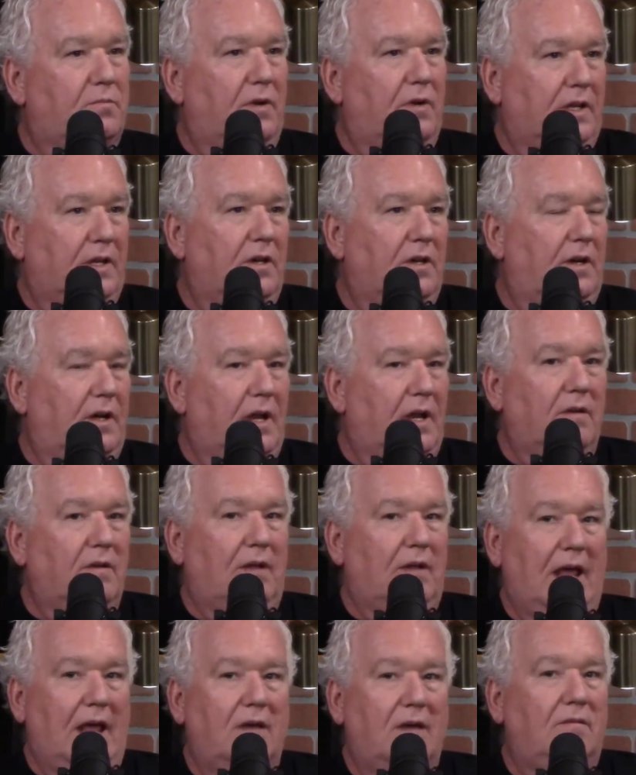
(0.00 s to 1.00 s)
pretty good,
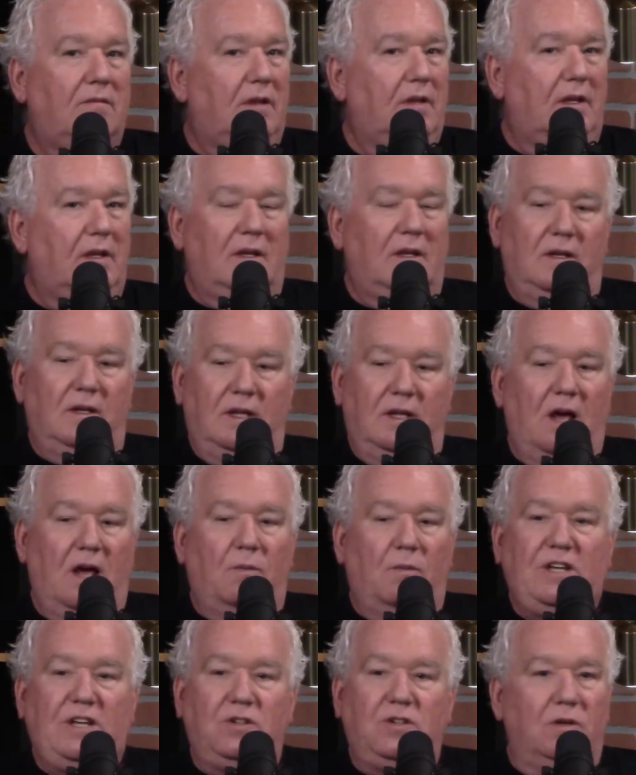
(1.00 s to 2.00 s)
and yeah,
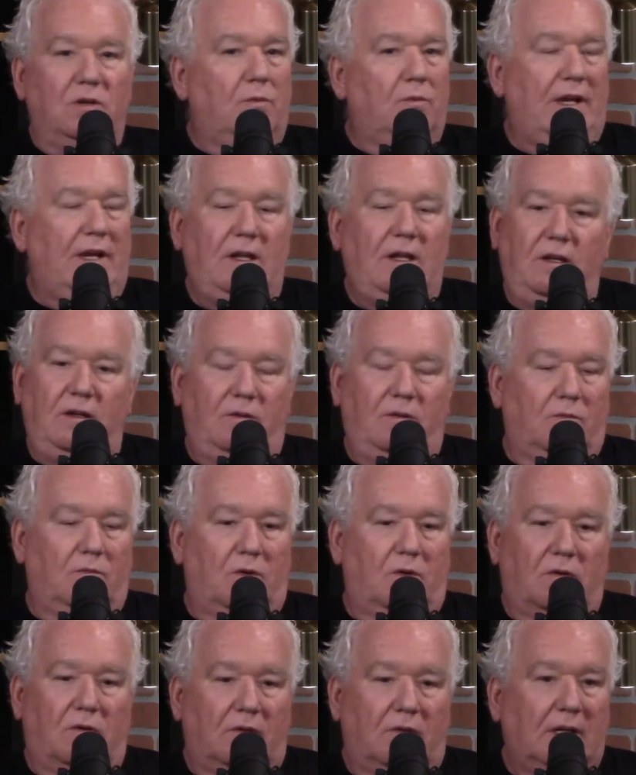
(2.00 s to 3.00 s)

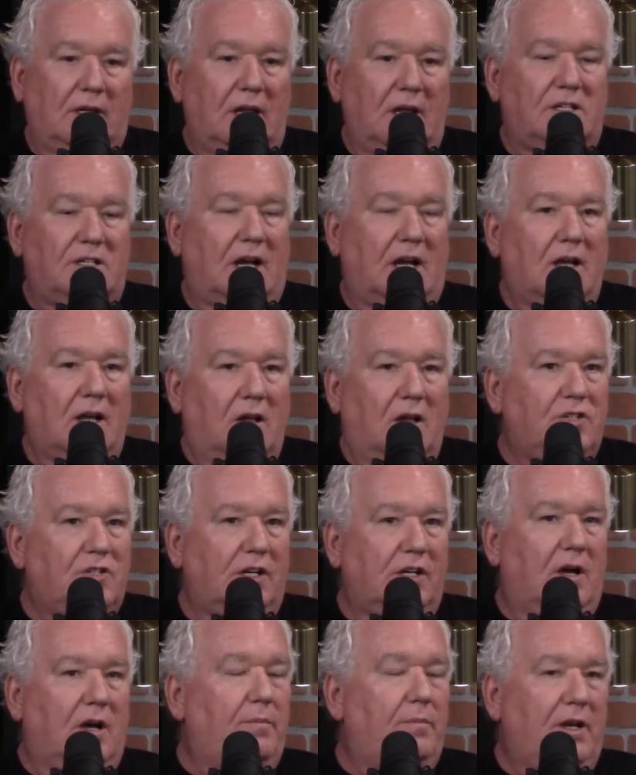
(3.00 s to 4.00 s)
we're really a technology
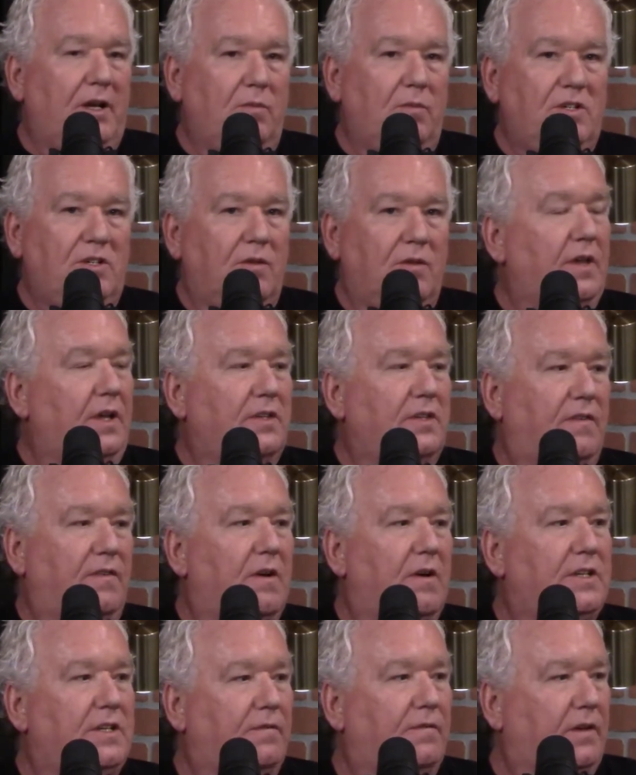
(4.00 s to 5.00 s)
company. We do things
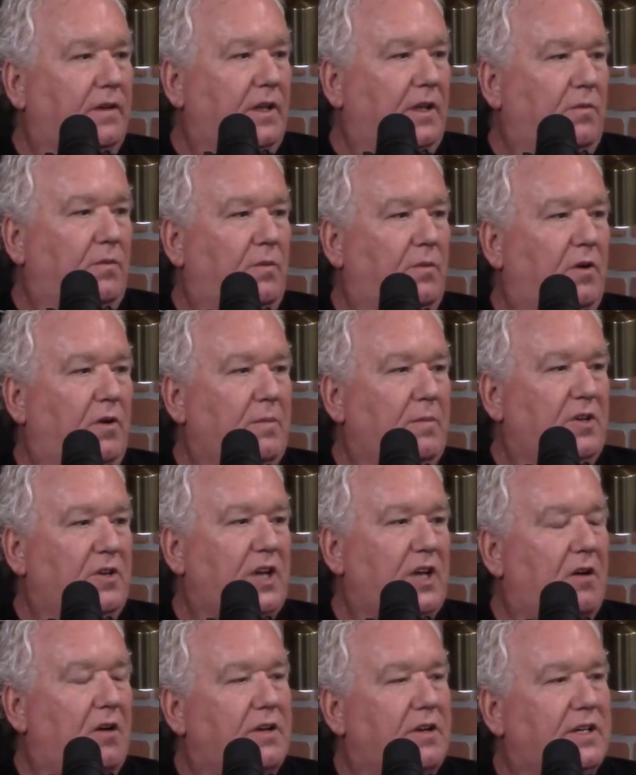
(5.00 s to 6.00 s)
very differently. We're pretty much
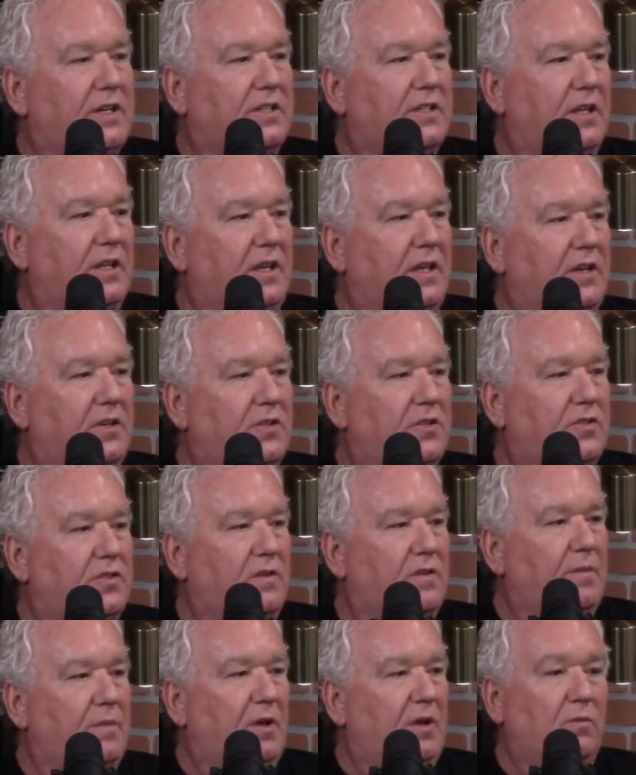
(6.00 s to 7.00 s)
heretics in the
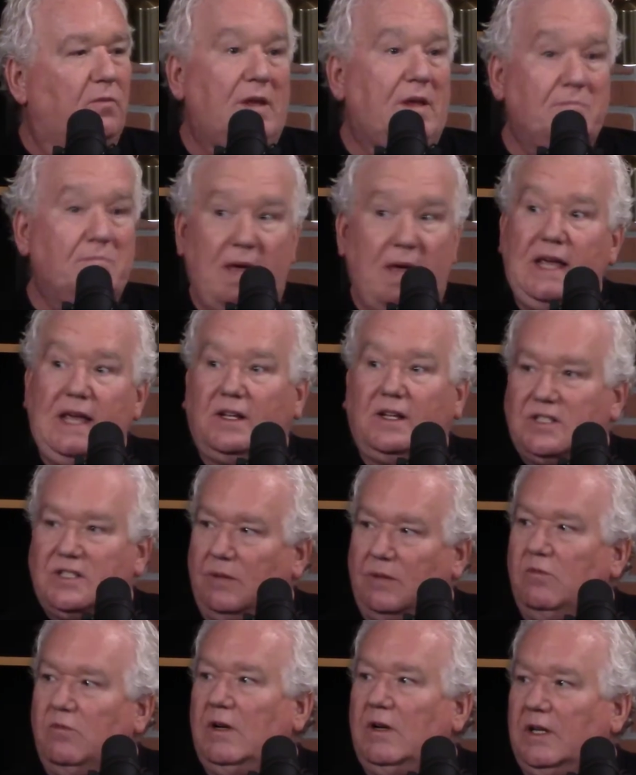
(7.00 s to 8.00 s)
industry, but we make
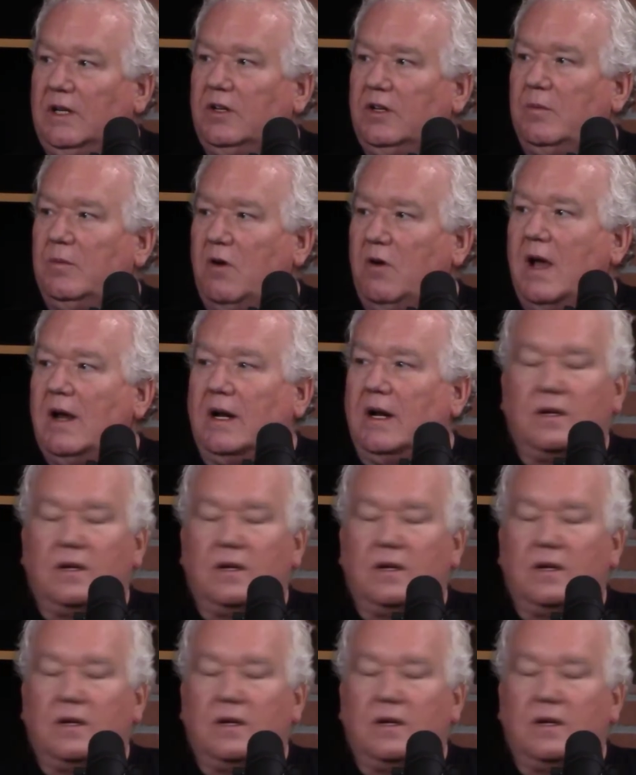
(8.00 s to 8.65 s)
some really good products.